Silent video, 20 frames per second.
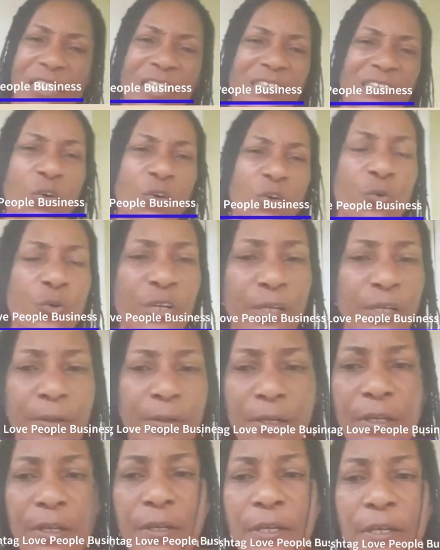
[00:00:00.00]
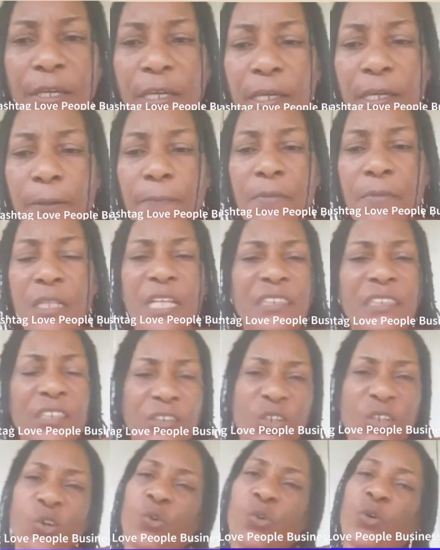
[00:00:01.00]
hear so good. Niin? Eh? Listen
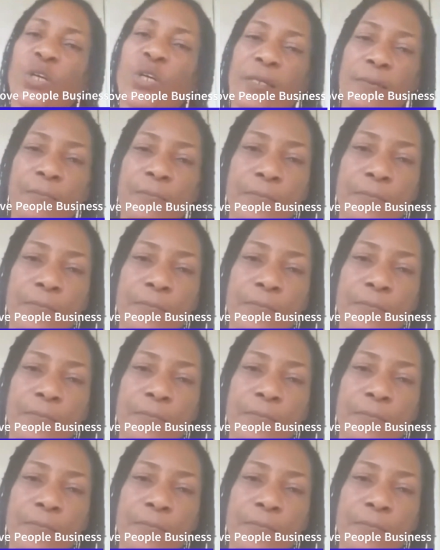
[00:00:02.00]
Sockwood.